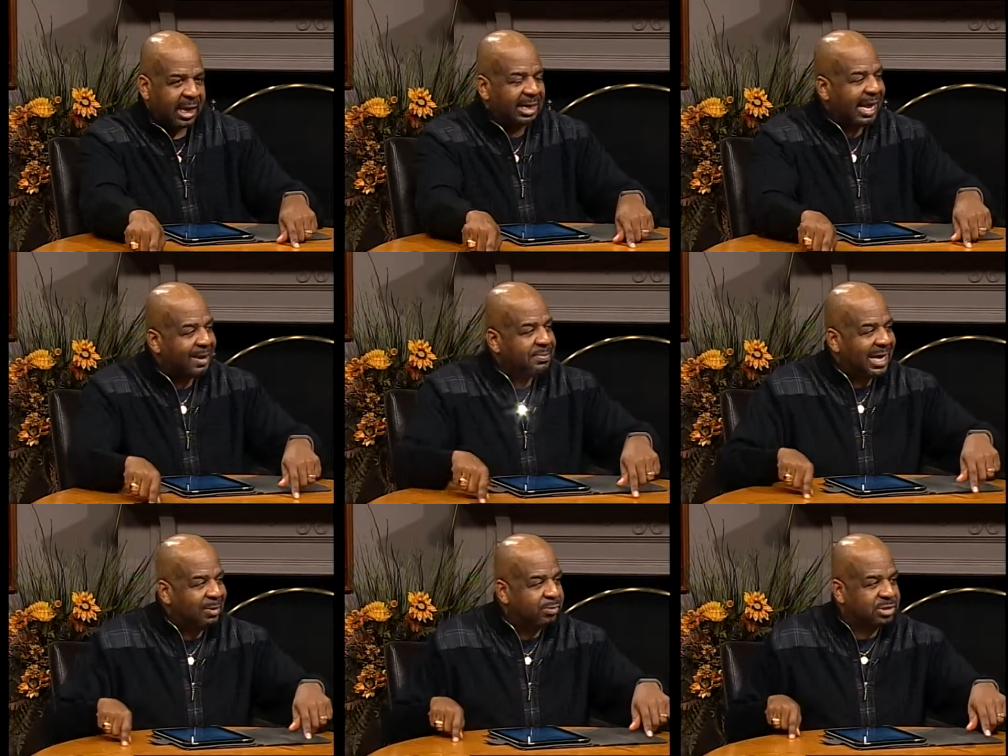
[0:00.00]
and have
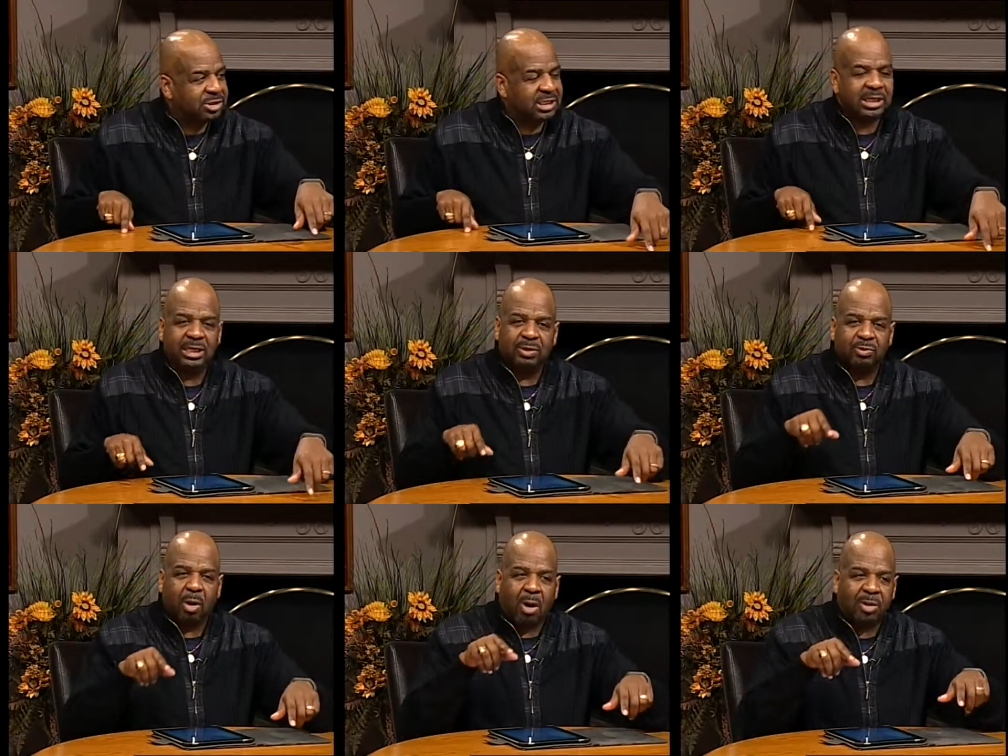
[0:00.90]
not
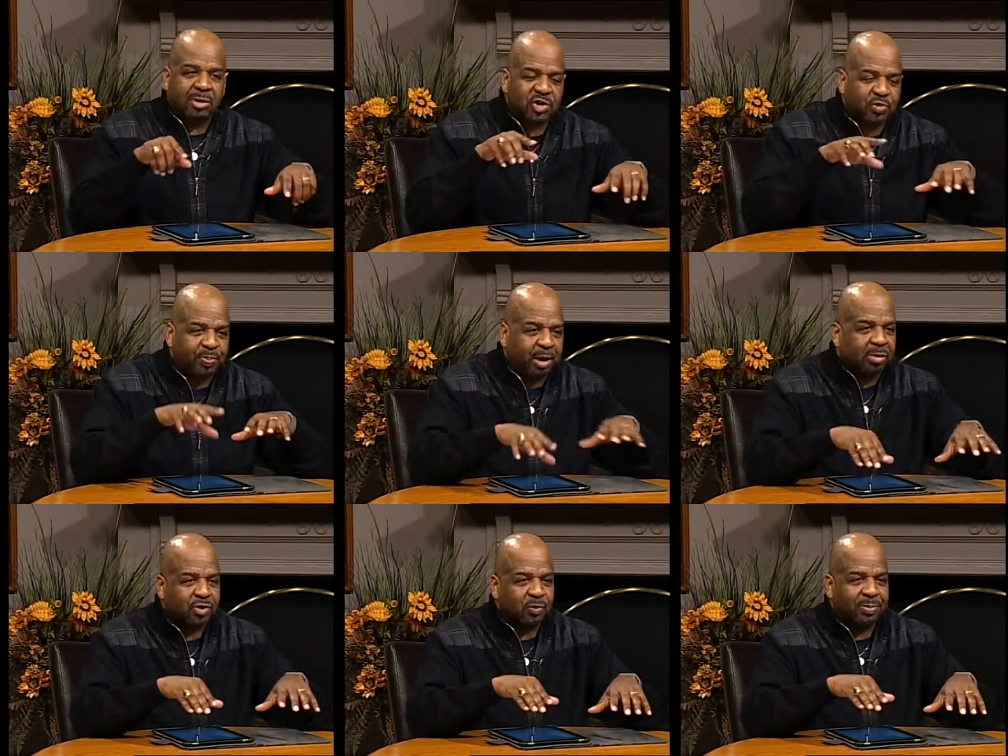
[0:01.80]
received all the
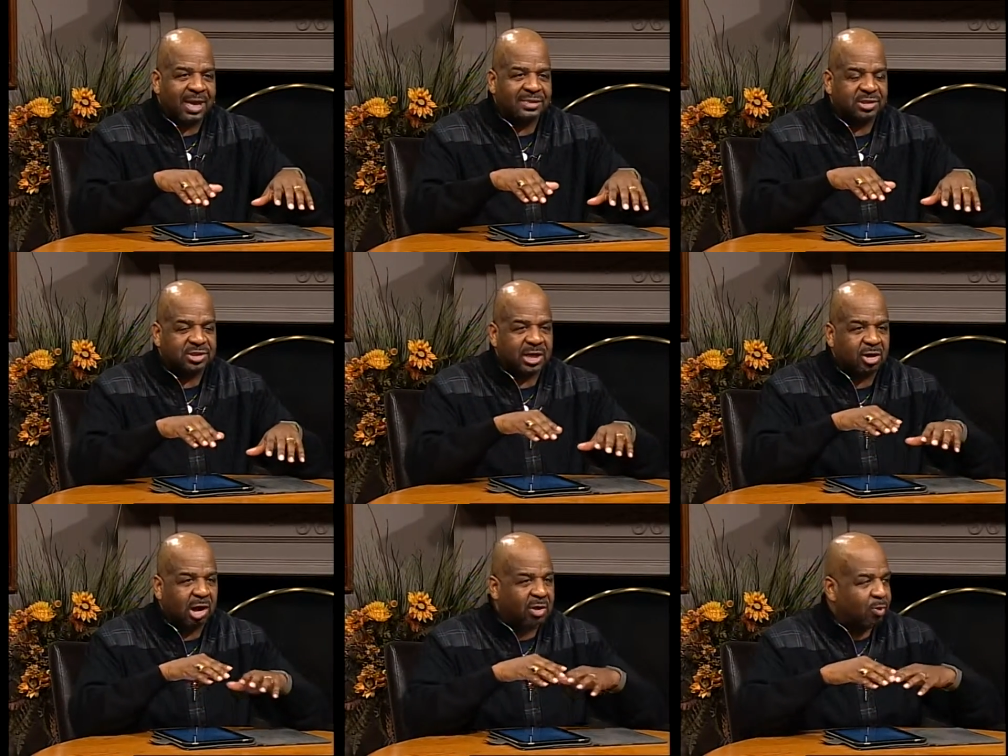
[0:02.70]
spiritual blessings that
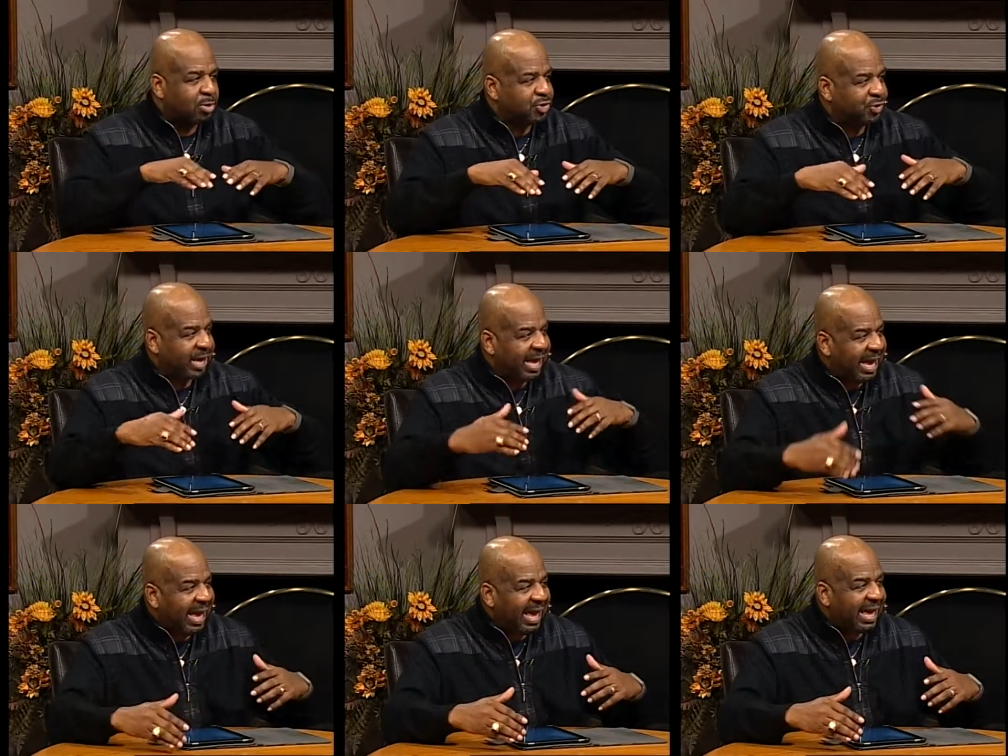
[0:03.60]
God wants you to
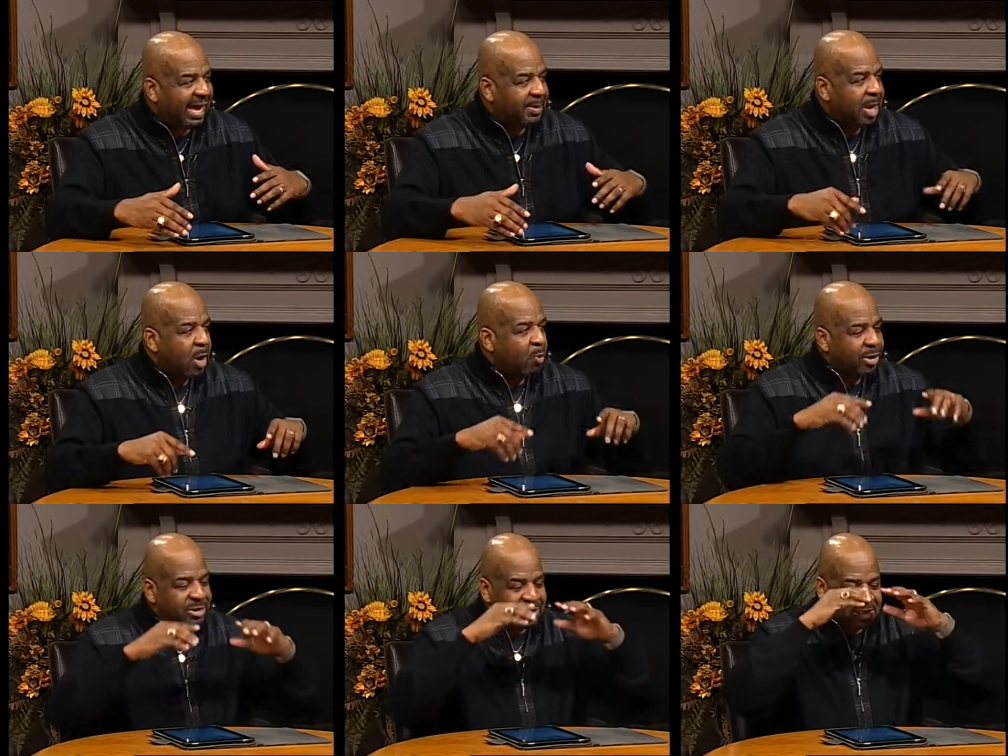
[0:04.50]
have, mm -hmm.
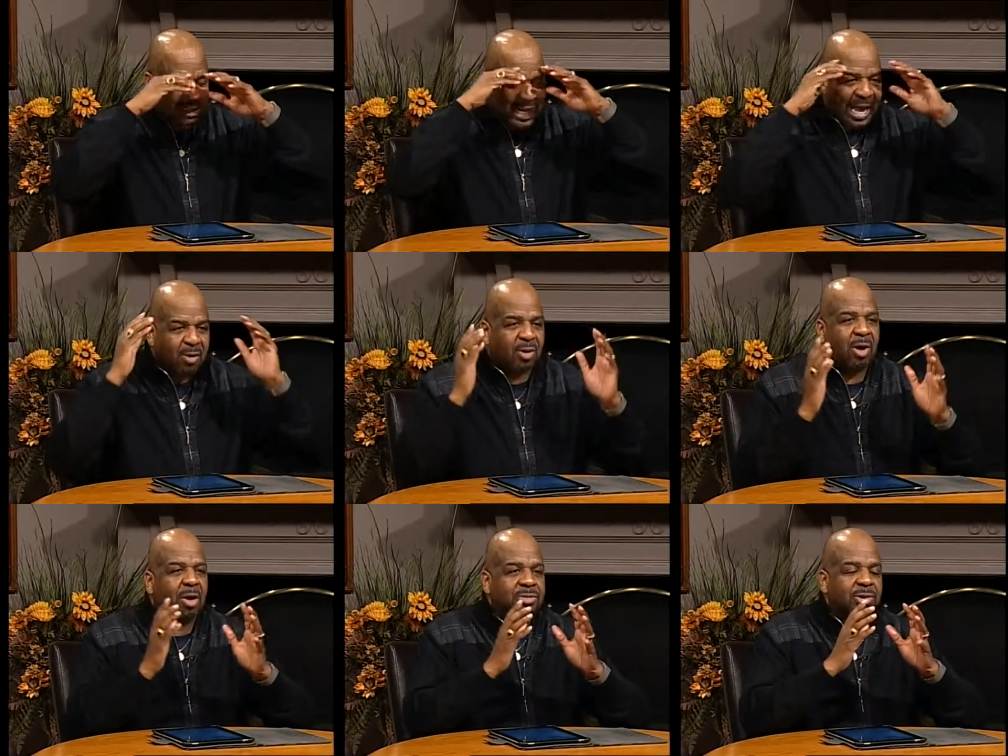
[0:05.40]
which is now
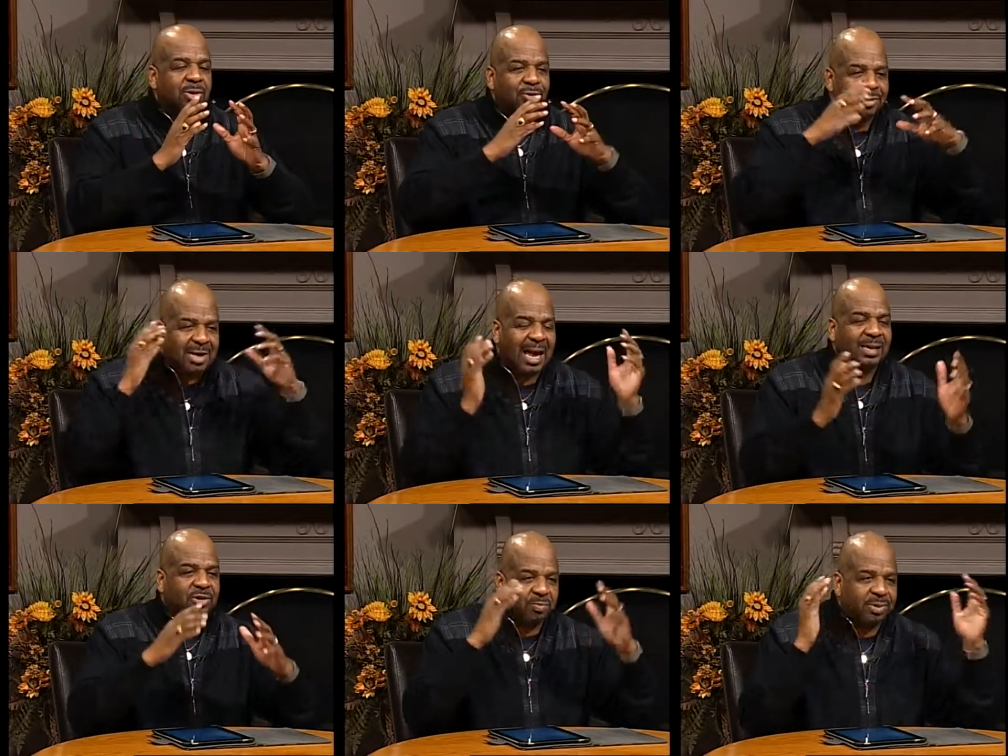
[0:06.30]
causing you
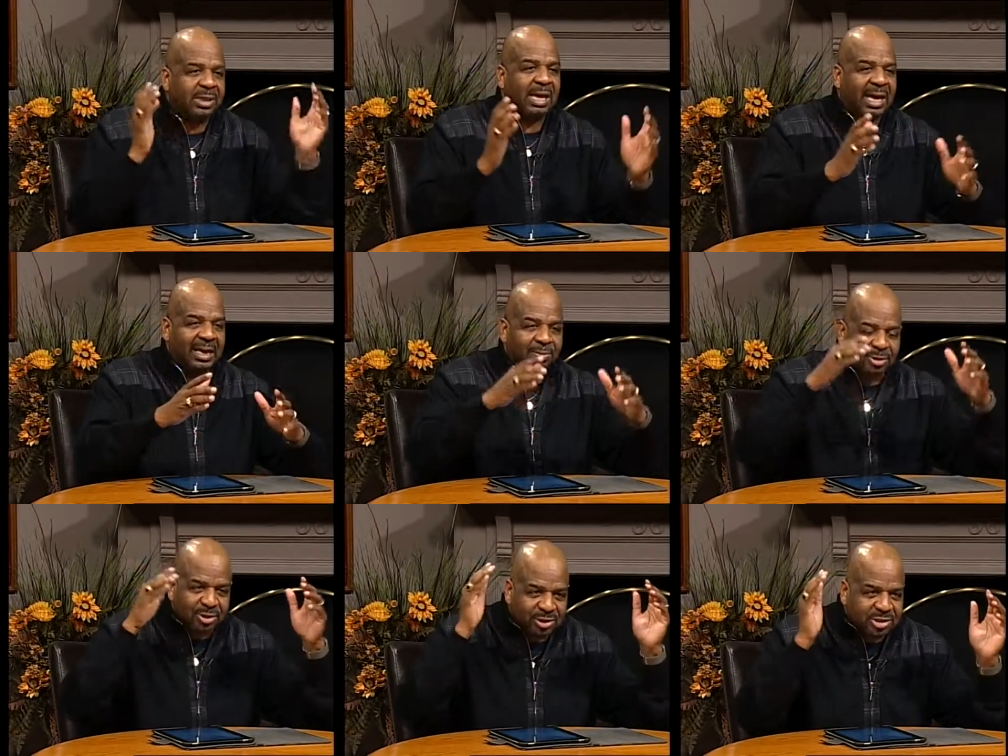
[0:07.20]
not to be able
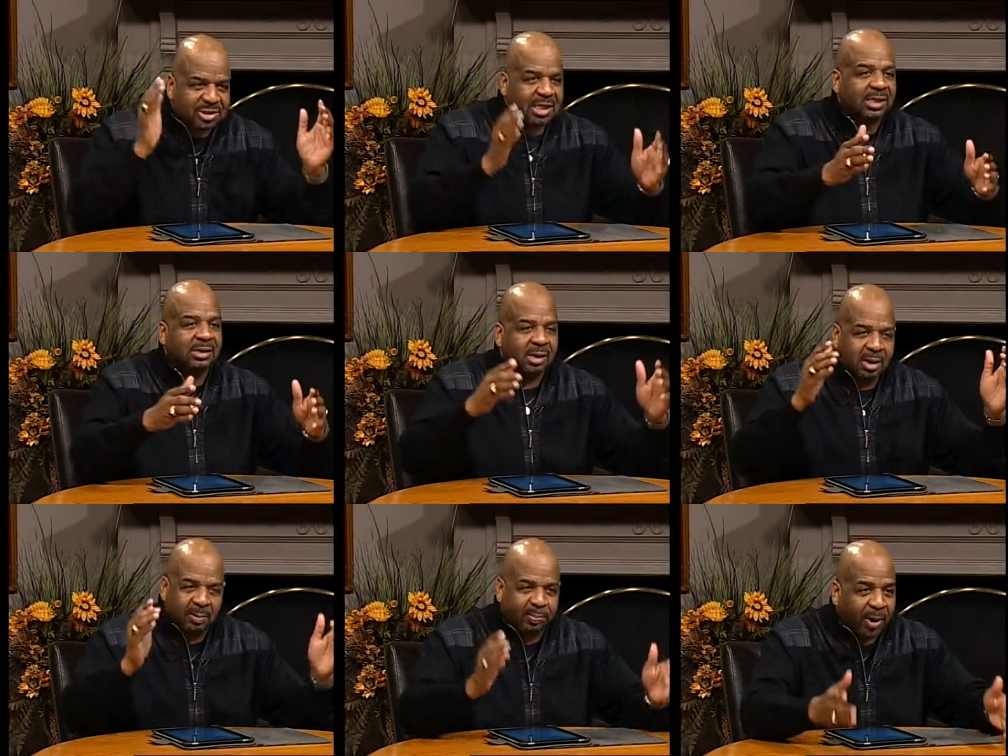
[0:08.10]
to see
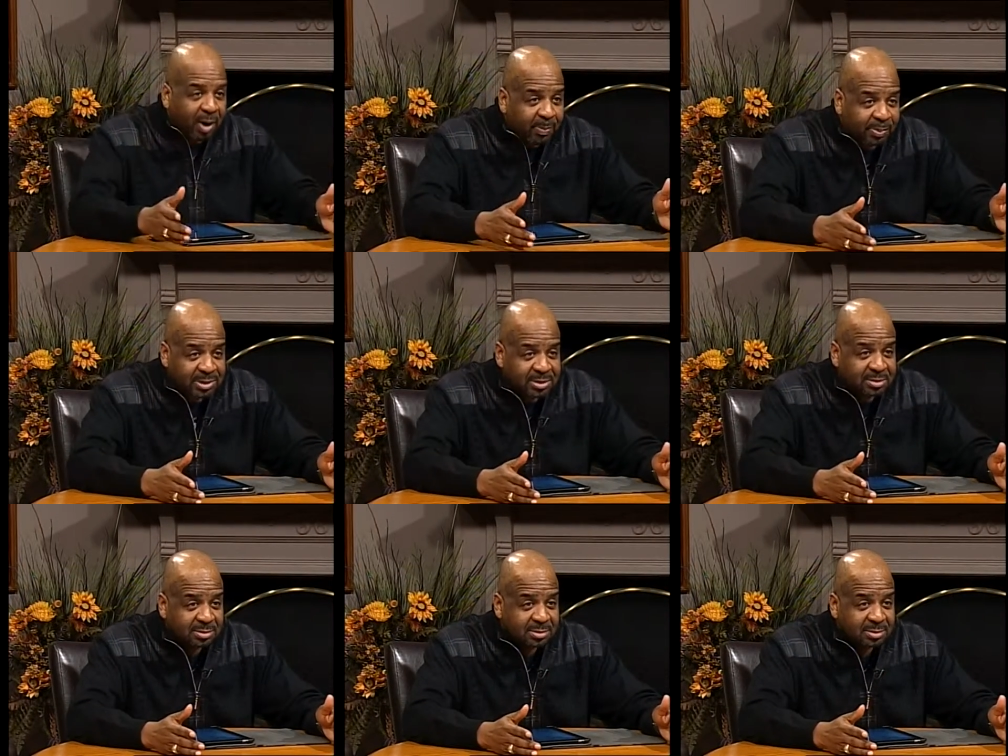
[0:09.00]
purpose.
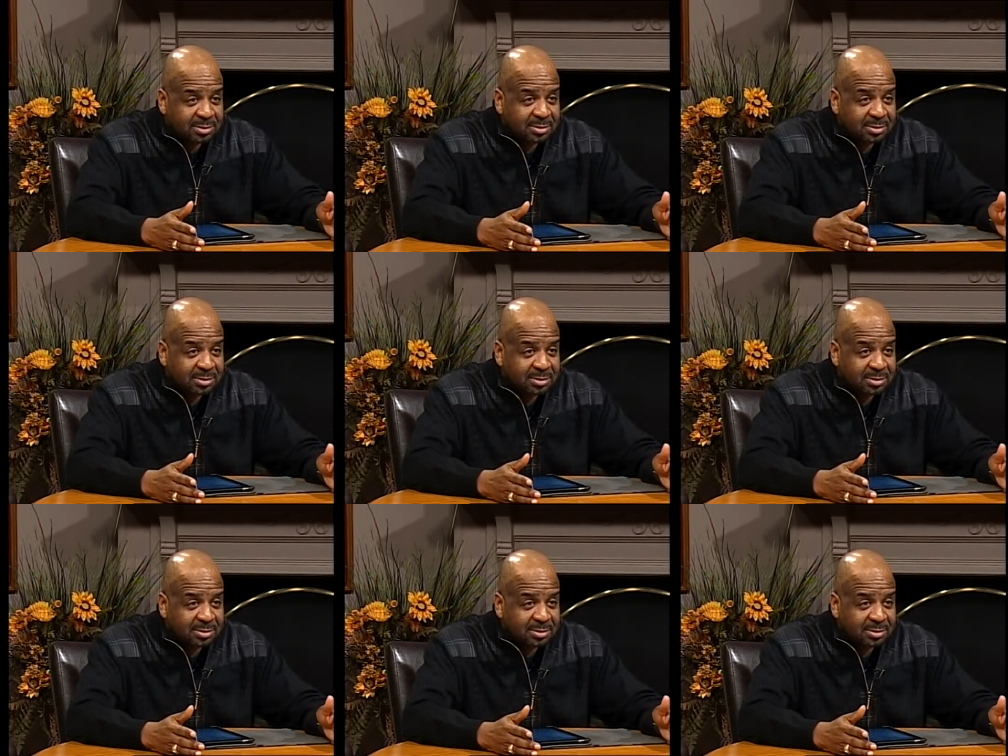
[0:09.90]
Yeah. Come on